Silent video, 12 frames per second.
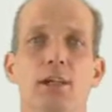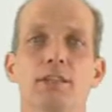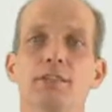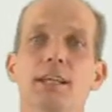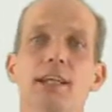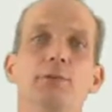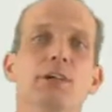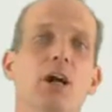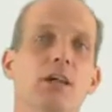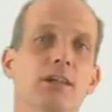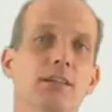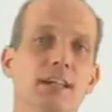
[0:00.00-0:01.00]
We're continuing
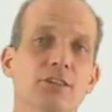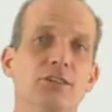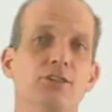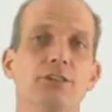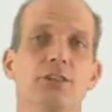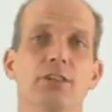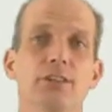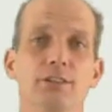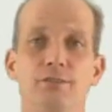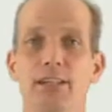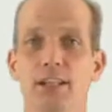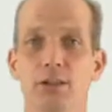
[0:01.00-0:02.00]
our collection
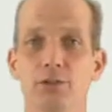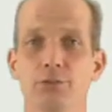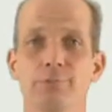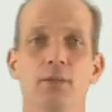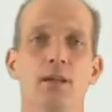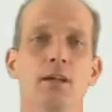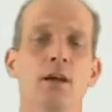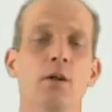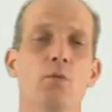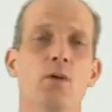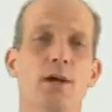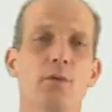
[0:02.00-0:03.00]
series videos.
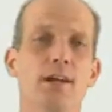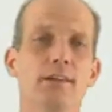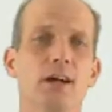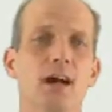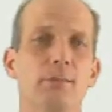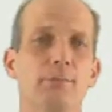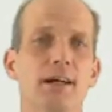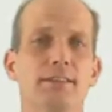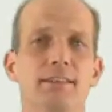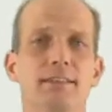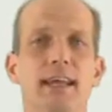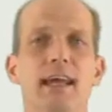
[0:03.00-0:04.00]
What I want to talk
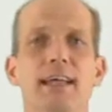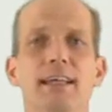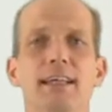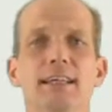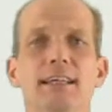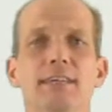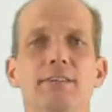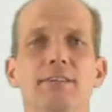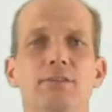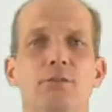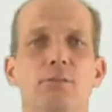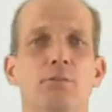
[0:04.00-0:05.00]
about today
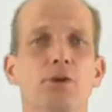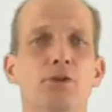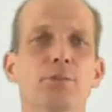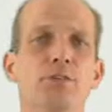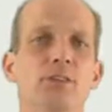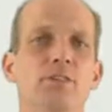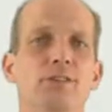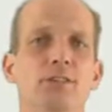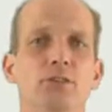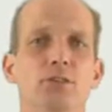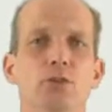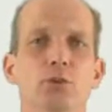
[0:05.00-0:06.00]
is more
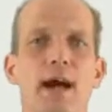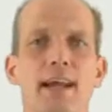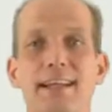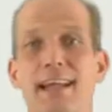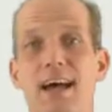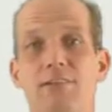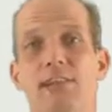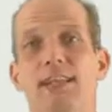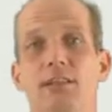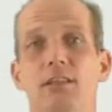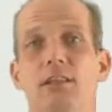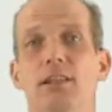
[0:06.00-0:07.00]
specific to how to
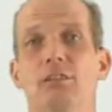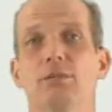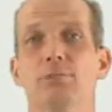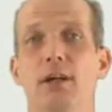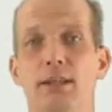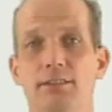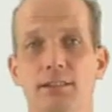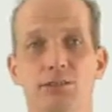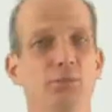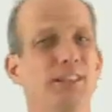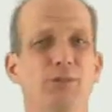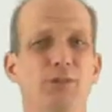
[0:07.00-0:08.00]
navigate the collection
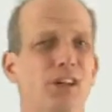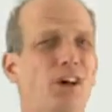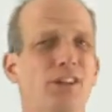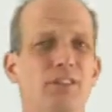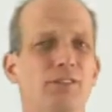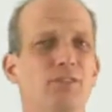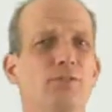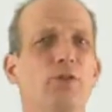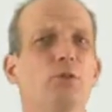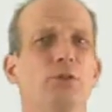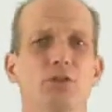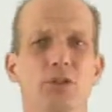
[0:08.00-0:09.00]
process, really regardless of
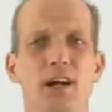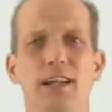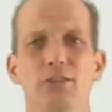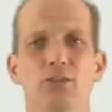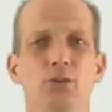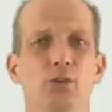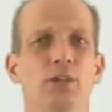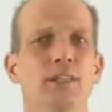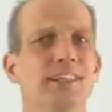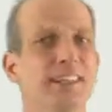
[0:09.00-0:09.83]
who is trying to